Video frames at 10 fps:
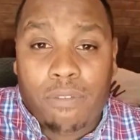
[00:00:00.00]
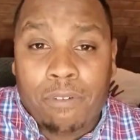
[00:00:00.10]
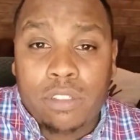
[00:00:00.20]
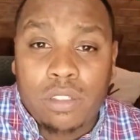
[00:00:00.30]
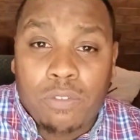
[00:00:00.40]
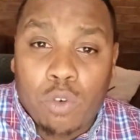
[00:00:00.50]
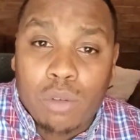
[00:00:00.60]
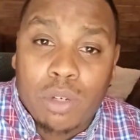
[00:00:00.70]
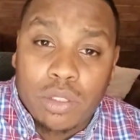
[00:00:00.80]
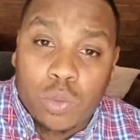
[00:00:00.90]
First and
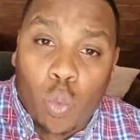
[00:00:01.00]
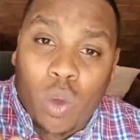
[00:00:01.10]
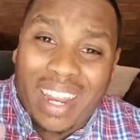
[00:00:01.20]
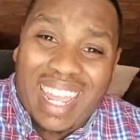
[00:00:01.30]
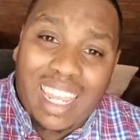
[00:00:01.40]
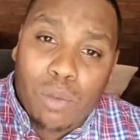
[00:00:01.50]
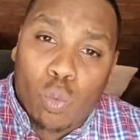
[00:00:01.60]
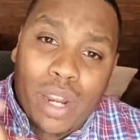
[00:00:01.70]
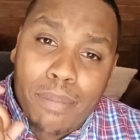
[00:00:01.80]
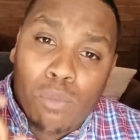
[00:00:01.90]
foremost, what a
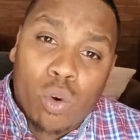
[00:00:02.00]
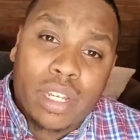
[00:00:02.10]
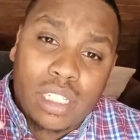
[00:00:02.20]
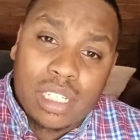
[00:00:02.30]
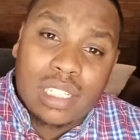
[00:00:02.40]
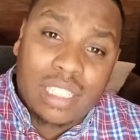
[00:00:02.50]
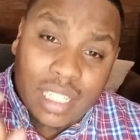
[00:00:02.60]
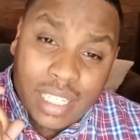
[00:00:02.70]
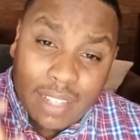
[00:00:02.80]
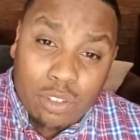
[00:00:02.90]
mortgage does is
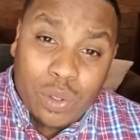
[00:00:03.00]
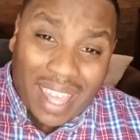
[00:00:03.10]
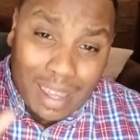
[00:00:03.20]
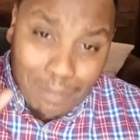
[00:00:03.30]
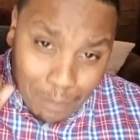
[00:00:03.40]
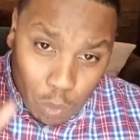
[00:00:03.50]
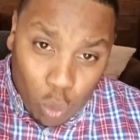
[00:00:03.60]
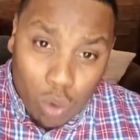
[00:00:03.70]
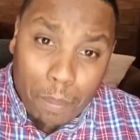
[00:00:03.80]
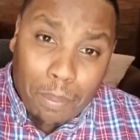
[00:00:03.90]
it gives you a
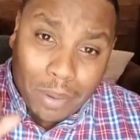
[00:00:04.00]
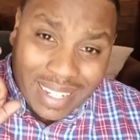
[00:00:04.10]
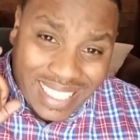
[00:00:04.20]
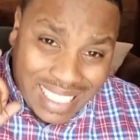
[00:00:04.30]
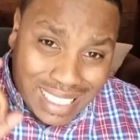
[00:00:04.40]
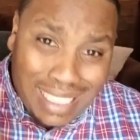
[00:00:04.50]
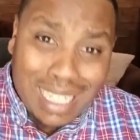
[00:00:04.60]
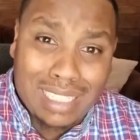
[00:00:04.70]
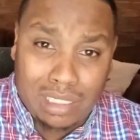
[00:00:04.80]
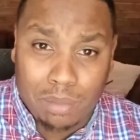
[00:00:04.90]
more
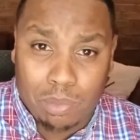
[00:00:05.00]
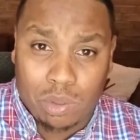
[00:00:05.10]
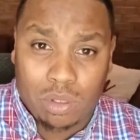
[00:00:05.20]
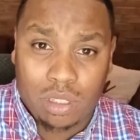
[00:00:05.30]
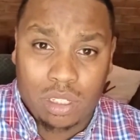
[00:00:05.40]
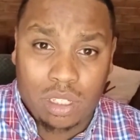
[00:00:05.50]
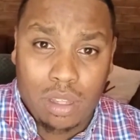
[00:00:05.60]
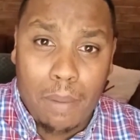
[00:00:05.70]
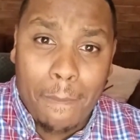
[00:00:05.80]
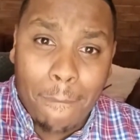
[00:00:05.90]
predictable
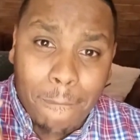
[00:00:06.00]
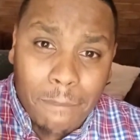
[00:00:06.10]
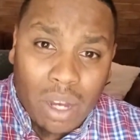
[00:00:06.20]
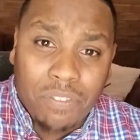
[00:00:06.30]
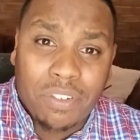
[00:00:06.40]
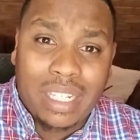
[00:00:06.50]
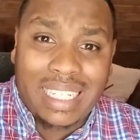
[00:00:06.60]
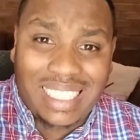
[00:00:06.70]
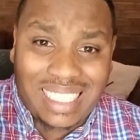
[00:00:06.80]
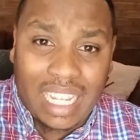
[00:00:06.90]

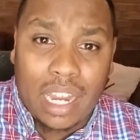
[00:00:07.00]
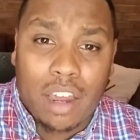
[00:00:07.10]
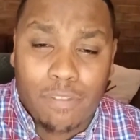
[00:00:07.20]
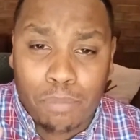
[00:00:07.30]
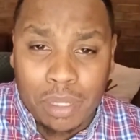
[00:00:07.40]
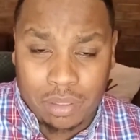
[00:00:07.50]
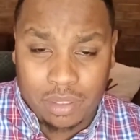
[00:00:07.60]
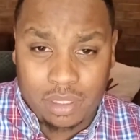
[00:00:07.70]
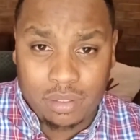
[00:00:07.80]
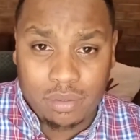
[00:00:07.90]
monthly set of
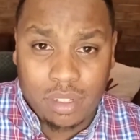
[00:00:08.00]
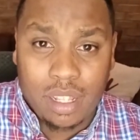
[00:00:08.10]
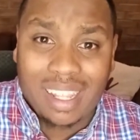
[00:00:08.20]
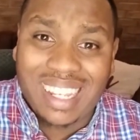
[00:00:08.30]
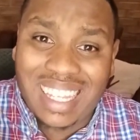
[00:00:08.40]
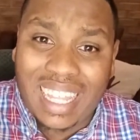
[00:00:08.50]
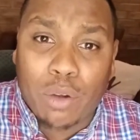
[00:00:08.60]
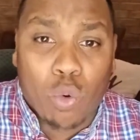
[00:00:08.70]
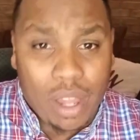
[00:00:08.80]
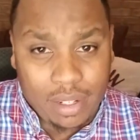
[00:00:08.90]
bills
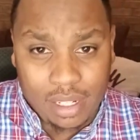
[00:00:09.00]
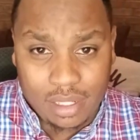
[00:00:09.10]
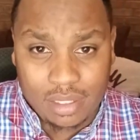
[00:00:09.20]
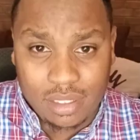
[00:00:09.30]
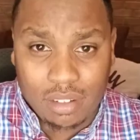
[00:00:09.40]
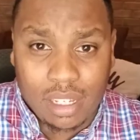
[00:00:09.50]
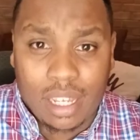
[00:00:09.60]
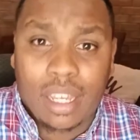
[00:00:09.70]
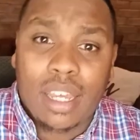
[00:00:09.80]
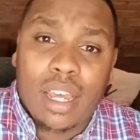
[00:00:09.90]
than rent does.
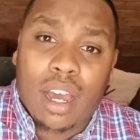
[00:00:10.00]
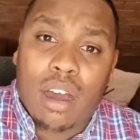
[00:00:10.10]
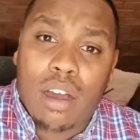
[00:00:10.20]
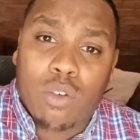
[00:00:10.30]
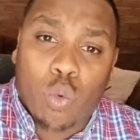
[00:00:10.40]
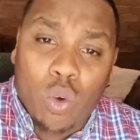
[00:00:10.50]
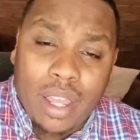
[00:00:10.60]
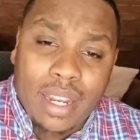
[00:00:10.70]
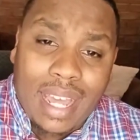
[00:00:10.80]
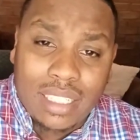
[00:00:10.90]
Okay,
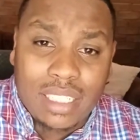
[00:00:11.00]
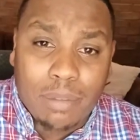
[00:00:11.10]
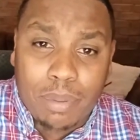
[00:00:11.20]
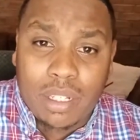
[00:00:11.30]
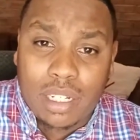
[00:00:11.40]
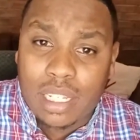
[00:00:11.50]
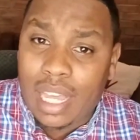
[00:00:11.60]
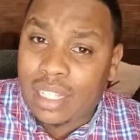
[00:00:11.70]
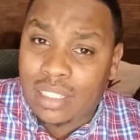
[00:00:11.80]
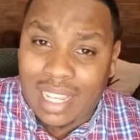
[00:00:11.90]
rent has the
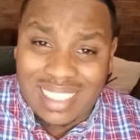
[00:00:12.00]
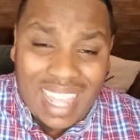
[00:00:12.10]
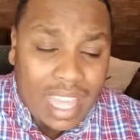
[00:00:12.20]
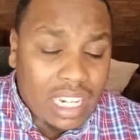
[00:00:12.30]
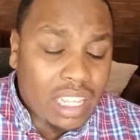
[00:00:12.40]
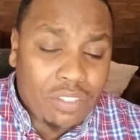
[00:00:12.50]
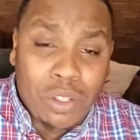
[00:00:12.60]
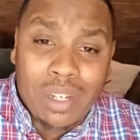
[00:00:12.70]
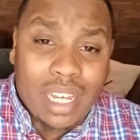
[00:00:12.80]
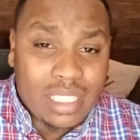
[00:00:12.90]
ability, as any of
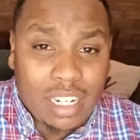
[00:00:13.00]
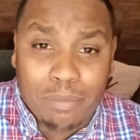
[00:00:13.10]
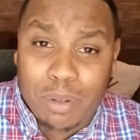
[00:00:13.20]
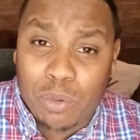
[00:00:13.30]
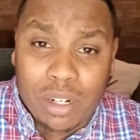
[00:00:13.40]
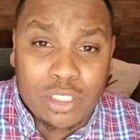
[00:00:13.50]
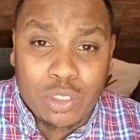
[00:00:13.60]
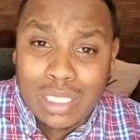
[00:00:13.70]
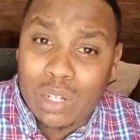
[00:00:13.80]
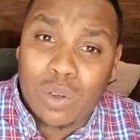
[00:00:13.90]
you guys that have been renters,
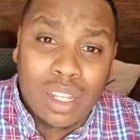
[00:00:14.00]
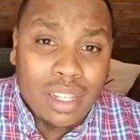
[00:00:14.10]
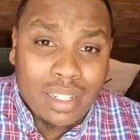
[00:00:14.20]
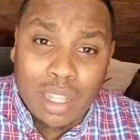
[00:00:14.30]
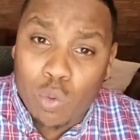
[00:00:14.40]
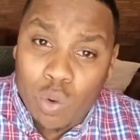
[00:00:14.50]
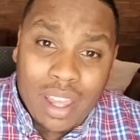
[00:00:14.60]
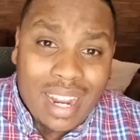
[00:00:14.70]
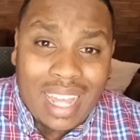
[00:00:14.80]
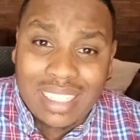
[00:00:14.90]
you know that
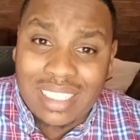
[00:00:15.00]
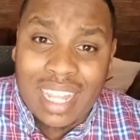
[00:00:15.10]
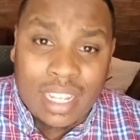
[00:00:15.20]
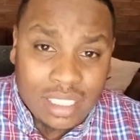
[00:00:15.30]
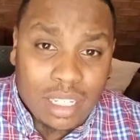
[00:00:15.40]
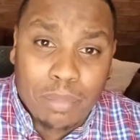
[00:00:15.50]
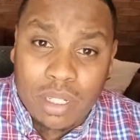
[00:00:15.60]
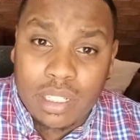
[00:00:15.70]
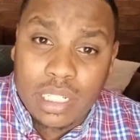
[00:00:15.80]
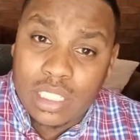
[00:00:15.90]
rent has the
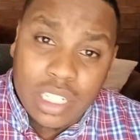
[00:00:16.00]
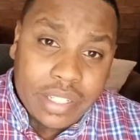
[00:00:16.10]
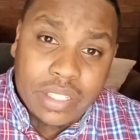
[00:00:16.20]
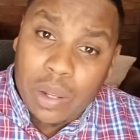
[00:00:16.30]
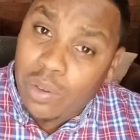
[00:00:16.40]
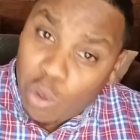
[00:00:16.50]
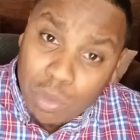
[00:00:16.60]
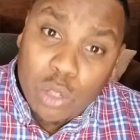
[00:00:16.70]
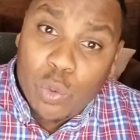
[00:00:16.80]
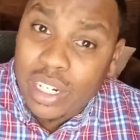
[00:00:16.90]
ability to change. And
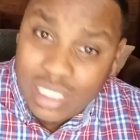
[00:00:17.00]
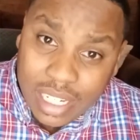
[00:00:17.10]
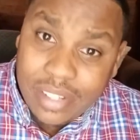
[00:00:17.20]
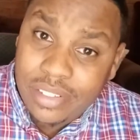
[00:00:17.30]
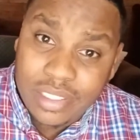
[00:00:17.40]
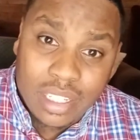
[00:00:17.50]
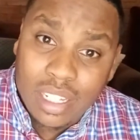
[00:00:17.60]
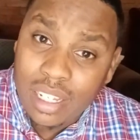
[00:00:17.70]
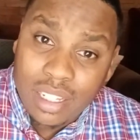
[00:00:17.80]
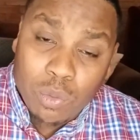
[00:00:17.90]
normally when it
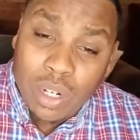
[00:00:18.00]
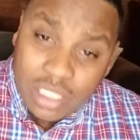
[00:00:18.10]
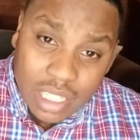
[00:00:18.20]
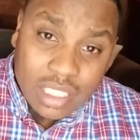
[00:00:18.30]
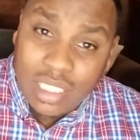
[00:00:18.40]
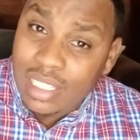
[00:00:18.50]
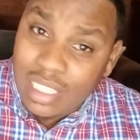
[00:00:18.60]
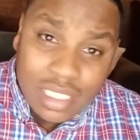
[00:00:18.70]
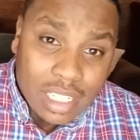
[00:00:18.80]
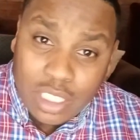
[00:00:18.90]
changes, it
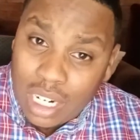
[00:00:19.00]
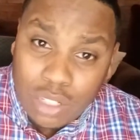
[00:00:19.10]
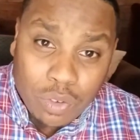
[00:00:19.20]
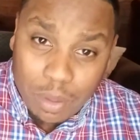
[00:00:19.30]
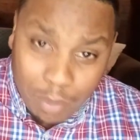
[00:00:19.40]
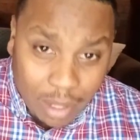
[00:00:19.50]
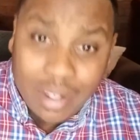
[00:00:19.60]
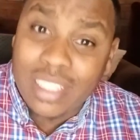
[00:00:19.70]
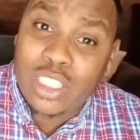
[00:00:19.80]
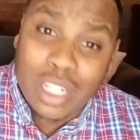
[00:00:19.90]
does not change for the
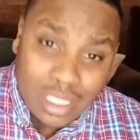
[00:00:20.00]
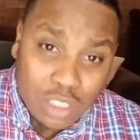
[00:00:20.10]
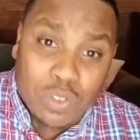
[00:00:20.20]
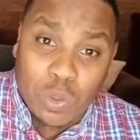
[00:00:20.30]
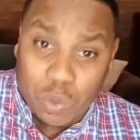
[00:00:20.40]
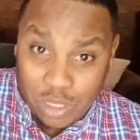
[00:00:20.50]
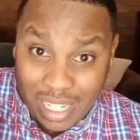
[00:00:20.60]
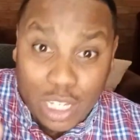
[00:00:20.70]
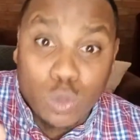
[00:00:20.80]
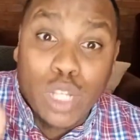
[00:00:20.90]
better. It changes for the worse.
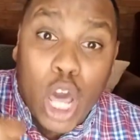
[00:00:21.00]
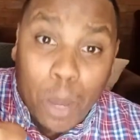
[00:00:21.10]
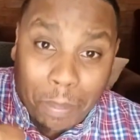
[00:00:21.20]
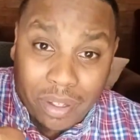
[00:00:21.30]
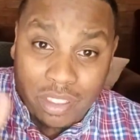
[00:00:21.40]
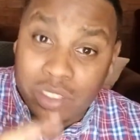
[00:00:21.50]
It goes up.